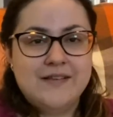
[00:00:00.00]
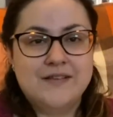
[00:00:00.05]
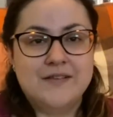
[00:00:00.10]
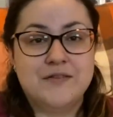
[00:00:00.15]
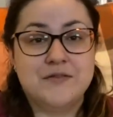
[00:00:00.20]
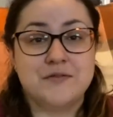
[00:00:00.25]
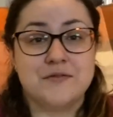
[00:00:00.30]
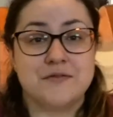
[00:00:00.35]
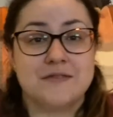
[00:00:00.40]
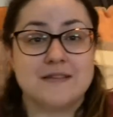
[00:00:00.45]

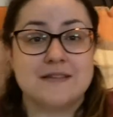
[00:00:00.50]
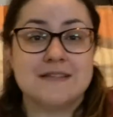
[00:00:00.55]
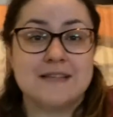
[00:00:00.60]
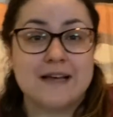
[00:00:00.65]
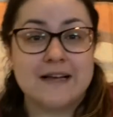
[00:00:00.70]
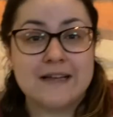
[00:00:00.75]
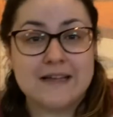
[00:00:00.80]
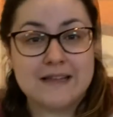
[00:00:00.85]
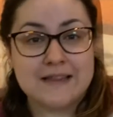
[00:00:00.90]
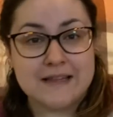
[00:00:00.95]
So the
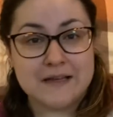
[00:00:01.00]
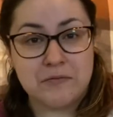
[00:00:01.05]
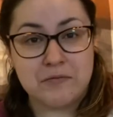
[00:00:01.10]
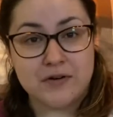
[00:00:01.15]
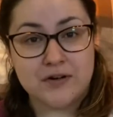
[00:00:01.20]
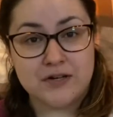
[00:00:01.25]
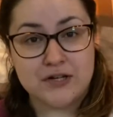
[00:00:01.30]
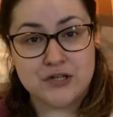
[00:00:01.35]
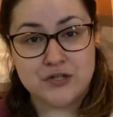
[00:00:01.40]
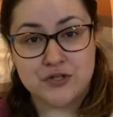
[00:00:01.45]
second thing we're
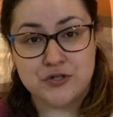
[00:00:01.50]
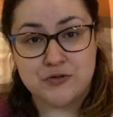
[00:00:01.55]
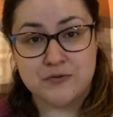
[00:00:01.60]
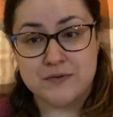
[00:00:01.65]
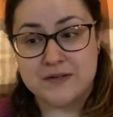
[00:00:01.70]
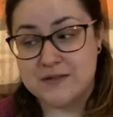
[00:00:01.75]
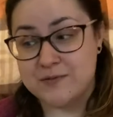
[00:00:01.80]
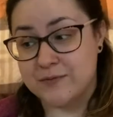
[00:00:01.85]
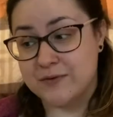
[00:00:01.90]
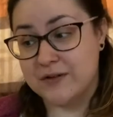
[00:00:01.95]
gonna do
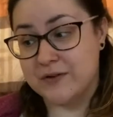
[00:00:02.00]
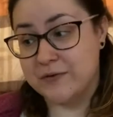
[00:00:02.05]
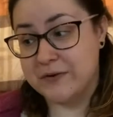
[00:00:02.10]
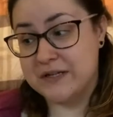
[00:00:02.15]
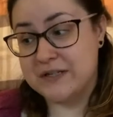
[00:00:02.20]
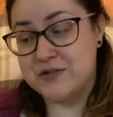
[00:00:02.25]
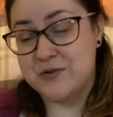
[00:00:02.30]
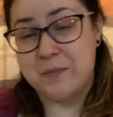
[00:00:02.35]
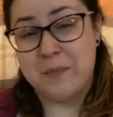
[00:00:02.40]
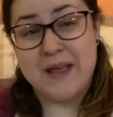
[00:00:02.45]
is we're going
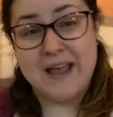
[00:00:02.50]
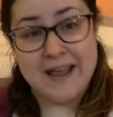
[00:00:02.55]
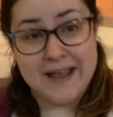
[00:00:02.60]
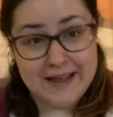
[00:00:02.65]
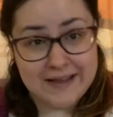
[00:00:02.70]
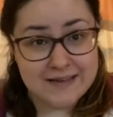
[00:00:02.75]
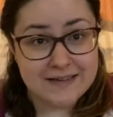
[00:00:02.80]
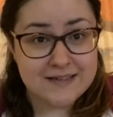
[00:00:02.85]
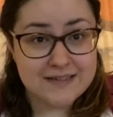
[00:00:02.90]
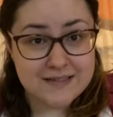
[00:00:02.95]
to
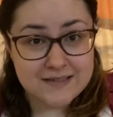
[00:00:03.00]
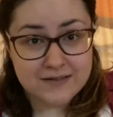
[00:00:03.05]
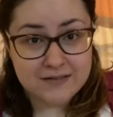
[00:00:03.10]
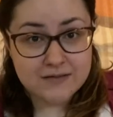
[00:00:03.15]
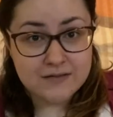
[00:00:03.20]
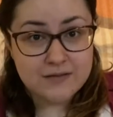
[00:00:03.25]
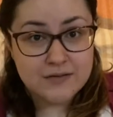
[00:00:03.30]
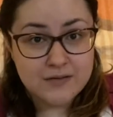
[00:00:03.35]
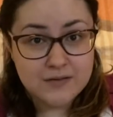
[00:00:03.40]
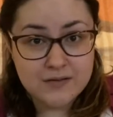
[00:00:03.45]
paint
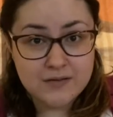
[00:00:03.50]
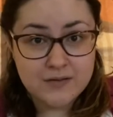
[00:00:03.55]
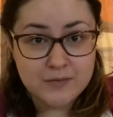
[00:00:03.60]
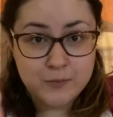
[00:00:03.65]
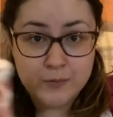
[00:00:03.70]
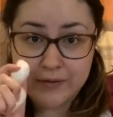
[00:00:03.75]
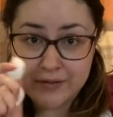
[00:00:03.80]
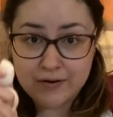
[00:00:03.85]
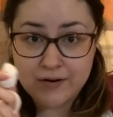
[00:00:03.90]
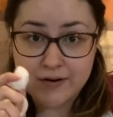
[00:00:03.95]

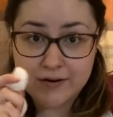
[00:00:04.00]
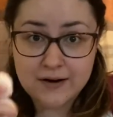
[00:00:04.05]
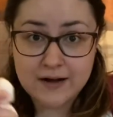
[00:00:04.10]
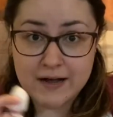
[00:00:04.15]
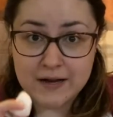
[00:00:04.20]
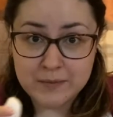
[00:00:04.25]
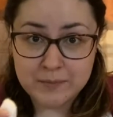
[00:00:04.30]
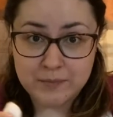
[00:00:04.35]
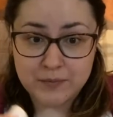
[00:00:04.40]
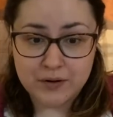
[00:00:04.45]
with our
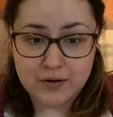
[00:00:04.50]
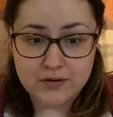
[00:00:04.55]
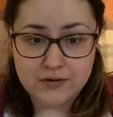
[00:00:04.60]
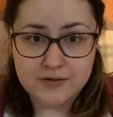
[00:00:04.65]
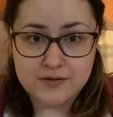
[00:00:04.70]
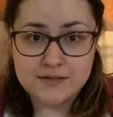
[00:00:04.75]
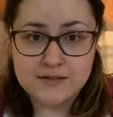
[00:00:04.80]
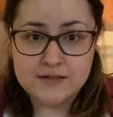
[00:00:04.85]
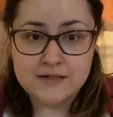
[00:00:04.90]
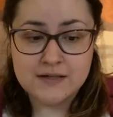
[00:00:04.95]
cotton
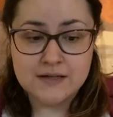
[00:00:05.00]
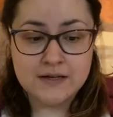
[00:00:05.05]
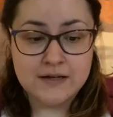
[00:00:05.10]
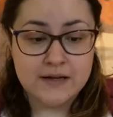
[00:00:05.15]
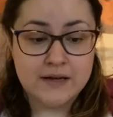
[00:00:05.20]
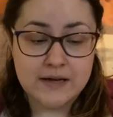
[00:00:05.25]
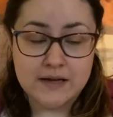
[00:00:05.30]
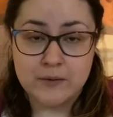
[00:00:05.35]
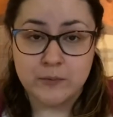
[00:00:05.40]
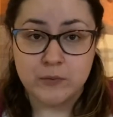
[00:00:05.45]
balls,
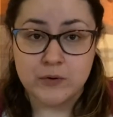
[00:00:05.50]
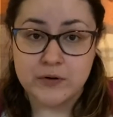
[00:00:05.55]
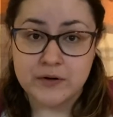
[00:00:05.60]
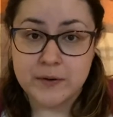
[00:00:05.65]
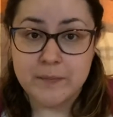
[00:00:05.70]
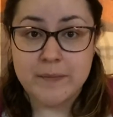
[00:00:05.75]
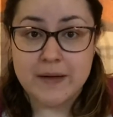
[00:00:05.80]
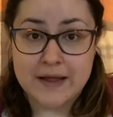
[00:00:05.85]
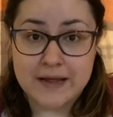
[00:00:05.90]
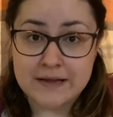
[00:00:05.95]
and we're gonna
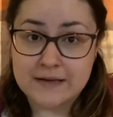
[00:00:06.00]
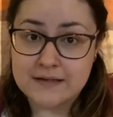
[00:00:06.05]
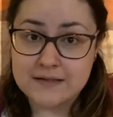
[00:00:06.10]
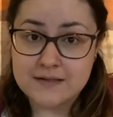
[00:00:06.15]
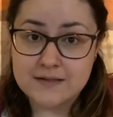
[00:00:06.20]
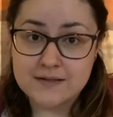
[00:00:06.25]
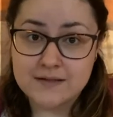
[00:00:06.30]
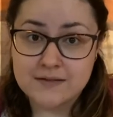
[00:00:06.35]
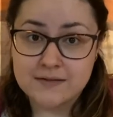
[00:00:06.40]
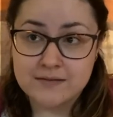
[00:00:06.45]

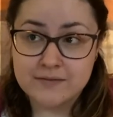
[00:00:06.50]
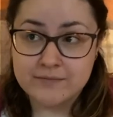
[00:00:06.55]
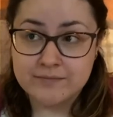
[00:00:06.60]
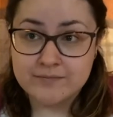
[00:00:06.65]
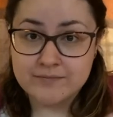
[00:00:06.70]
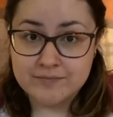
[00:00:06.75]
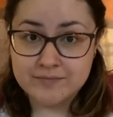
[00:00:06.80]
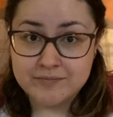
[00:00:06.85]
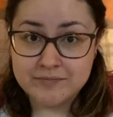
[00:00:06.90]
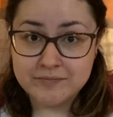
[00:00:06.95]
paint
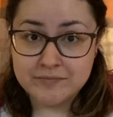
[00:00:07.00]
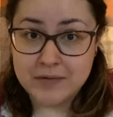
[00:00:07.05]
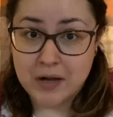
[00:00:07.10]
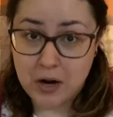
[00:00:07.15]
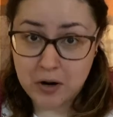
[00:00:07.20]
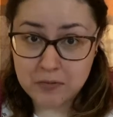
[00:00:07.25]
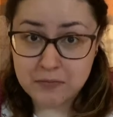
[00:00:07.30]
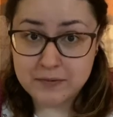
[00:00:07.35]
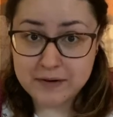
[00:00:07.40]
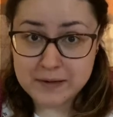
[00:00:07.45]

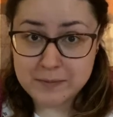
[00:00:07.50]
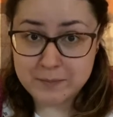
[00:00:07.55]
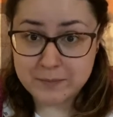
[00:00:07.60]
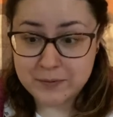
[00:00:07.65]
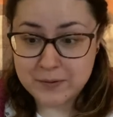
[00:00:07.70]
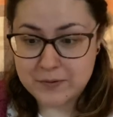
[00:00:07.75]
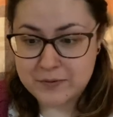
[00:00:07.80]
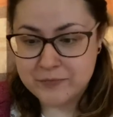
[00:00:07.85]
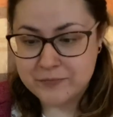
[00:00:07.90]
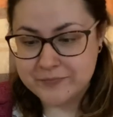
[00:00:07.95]
a
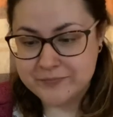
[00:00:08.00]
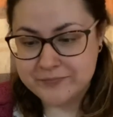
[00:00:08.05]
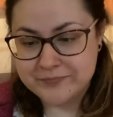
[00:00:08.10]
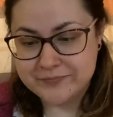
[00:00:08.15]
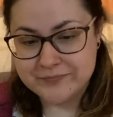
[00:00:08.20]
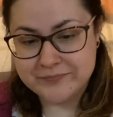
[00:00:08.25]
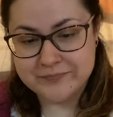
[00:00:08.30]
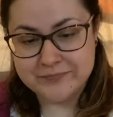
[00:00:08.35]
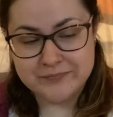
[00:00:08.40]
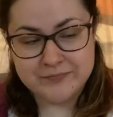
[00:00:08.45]
rainbow.
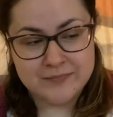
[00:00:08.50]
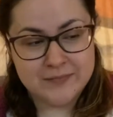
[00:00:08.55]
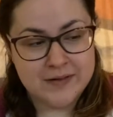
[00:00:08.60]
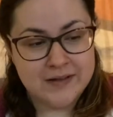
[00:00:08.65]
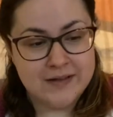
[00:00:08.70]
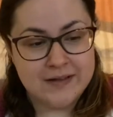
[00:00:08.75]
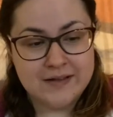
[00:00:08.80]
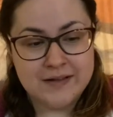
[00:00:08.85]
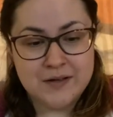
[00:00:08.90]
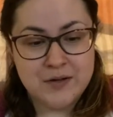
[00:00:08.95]

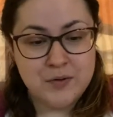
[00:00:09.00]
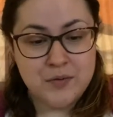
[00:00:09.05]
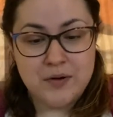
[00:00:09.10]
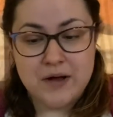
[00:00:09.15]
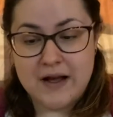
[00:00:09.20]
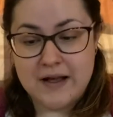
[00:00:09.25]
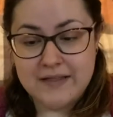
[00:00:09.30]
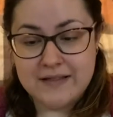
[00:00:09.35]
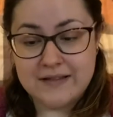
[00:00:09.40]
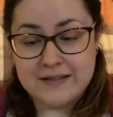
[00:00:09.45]

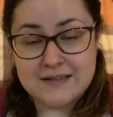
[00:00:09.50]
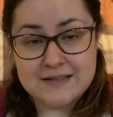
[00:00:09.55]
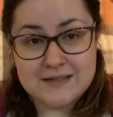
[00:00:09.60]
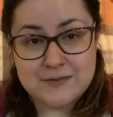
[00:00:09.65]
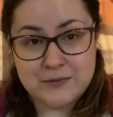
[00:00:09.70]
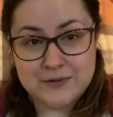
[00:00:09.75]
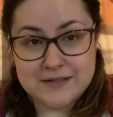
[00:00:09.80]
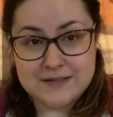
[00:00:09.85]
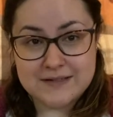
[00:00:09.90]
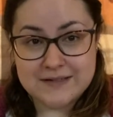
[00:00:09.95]
I think this
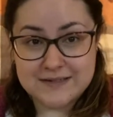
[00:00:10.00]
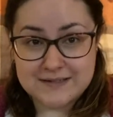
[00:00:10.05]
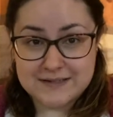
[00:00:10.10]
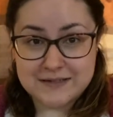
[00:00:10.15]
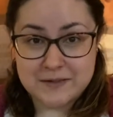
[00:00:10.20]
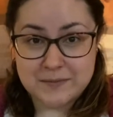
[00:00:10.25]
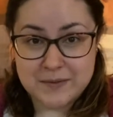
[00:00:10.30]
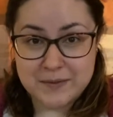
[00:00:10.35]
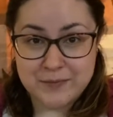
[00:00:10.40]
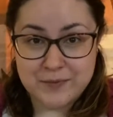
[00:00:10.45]
one is
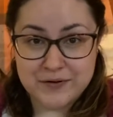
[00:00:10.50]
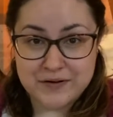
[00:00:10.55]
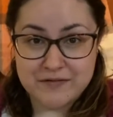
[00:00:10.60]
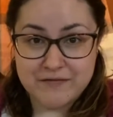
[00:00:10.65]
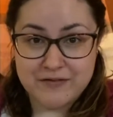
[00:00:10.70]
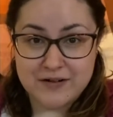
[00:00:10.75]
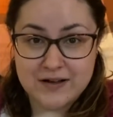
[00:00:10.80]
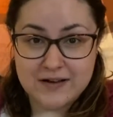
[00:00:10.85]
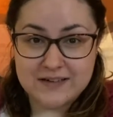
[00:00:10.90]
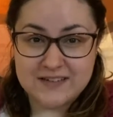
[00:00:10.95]
gonna be pretty
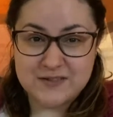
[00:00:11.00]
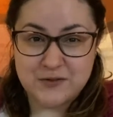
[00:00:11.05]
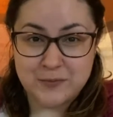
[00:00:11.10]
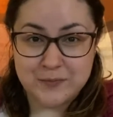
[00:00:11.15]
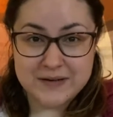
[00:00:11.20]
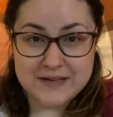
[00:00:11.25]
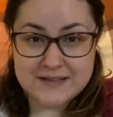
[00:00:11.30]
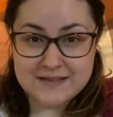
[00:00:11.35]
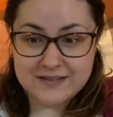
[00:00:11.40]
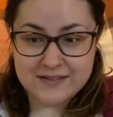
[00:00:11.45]
fun because we're
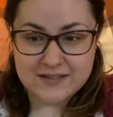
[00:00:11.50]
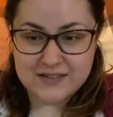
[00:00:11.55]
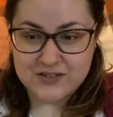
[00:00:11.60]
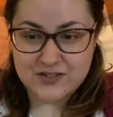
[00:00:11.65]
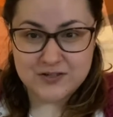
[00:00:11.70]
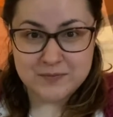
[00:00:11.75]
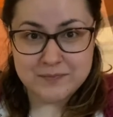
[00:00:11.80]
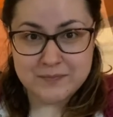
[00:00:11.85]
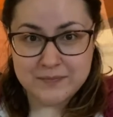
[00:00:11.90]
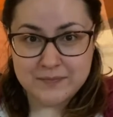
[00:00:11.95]
basically
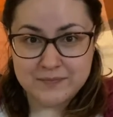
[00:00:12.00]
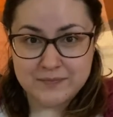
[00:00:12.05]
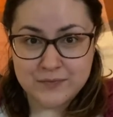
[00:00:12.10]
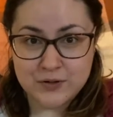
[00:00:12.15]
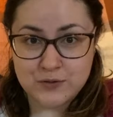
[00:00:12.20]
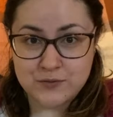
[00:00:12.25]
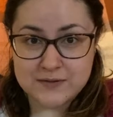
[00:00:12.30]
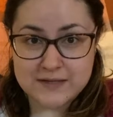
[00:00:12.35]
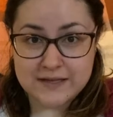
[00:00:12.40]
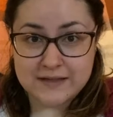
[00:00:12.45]
just
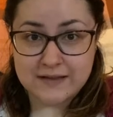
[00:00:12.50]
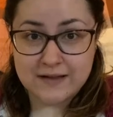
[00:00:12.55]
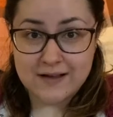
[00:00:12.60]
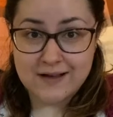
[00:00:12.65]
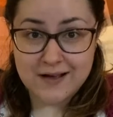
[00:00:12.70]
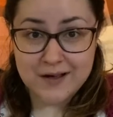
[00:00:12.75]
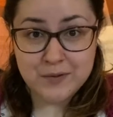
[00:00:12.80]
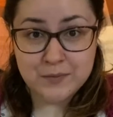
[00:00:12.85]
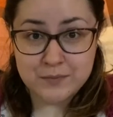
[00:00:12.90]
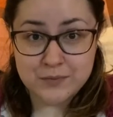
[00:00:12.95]
using the
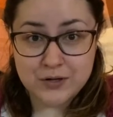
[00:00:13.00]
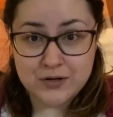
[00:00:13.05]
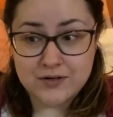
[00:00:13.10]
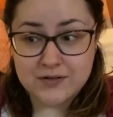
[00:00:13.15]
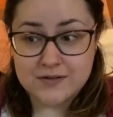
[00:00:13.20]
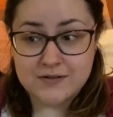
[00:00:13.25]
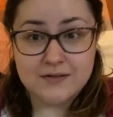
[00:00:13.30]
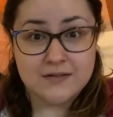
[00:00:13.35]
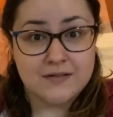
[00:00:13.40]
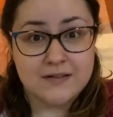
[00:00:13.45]
cotton
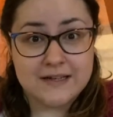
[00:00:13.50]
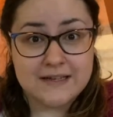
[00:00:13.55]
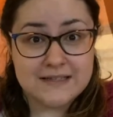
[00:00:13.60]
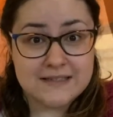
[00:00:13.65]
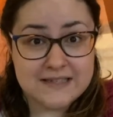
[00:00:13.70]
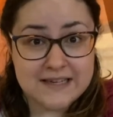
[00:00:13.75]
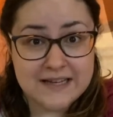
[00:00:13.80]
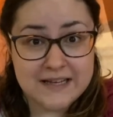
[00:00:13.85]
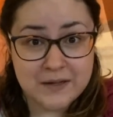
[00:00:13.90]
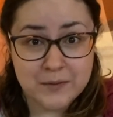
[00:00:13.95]
balls like
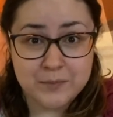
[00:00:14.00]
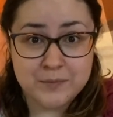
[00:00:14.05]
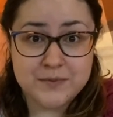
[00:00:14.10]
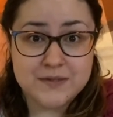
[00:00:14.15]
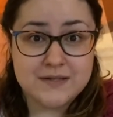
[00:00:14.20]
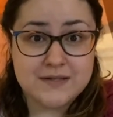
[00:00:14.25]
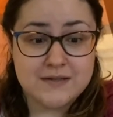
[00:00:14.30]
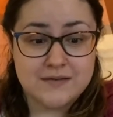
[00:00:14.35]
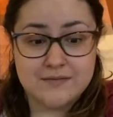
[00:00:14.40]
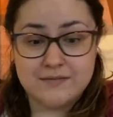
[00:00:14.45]

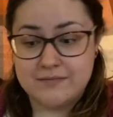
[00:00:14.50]
stamps.